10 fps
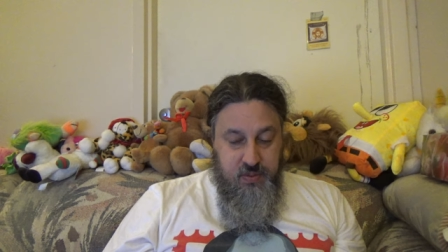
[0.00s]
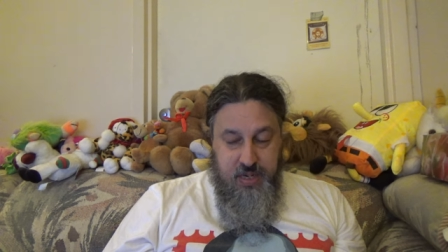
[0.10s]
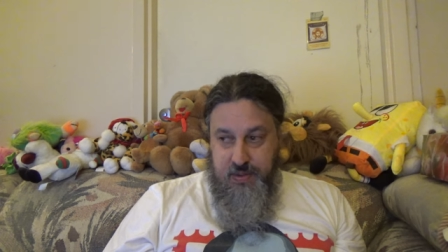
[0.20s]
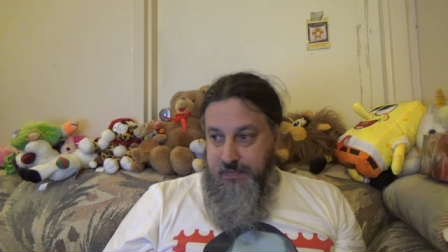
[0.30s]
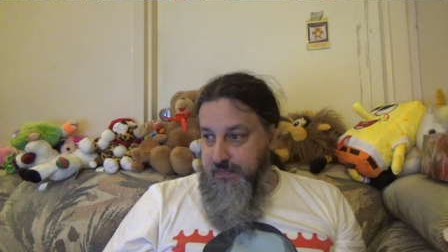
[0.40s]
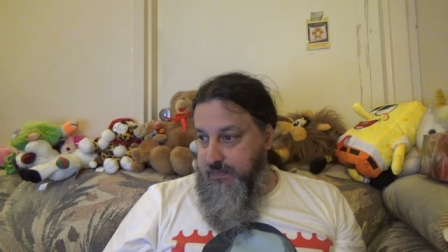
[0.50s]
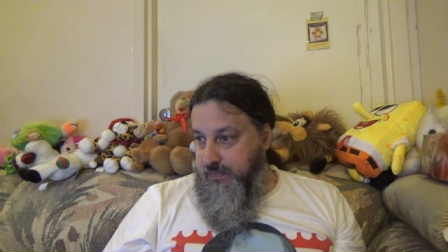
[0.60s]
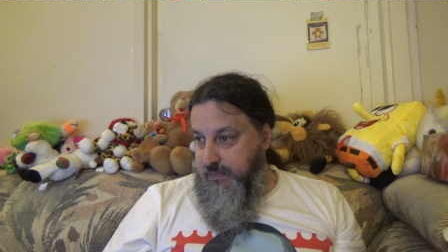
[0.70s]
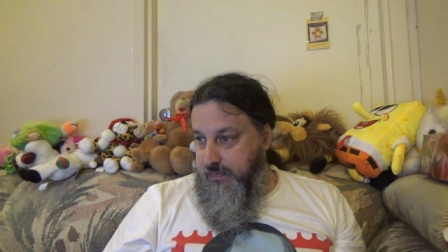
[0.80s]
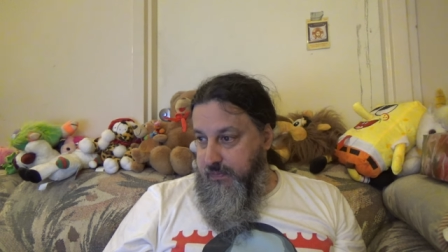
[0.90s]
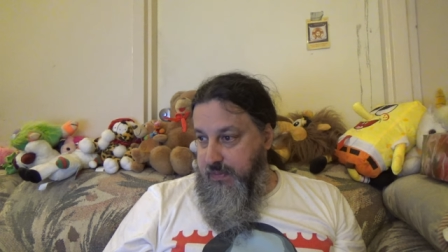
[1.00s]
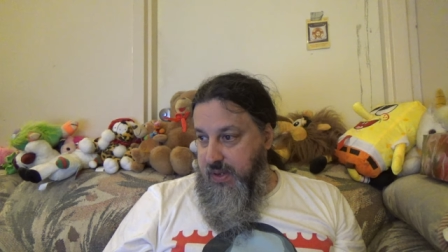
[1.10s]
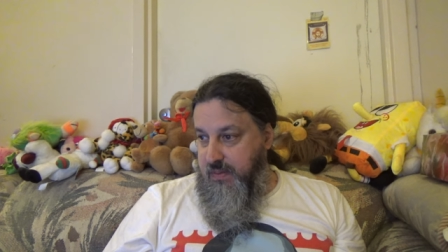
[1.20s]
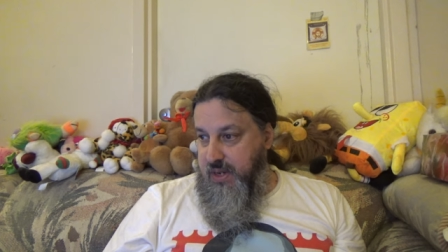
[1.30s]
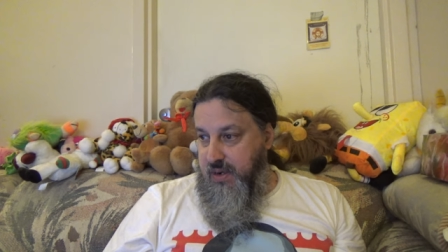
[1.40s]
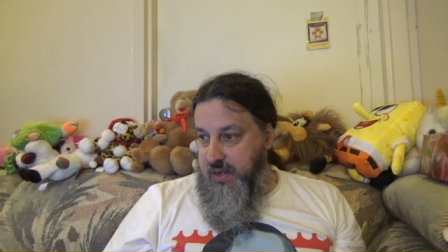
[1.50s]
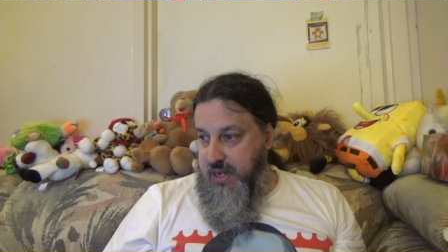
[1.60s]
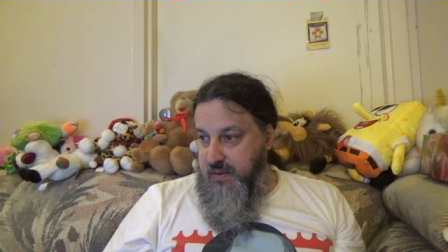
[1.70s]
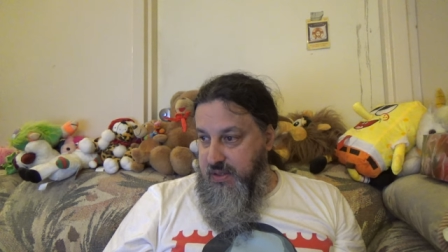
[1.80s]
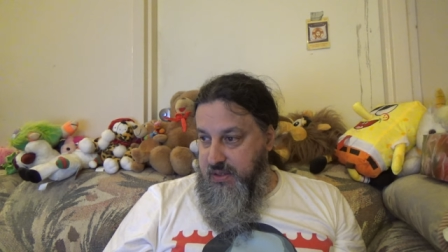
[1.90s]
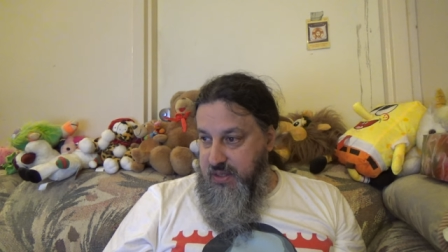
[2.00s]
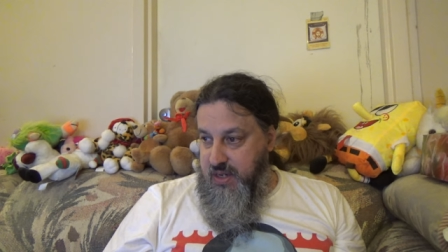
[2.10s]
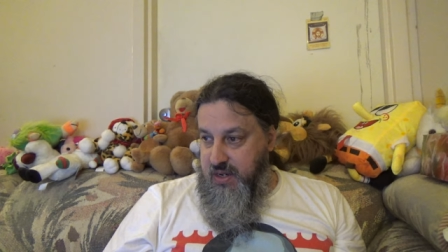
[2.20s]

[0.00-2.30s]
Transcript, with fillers: well, here we are now. It's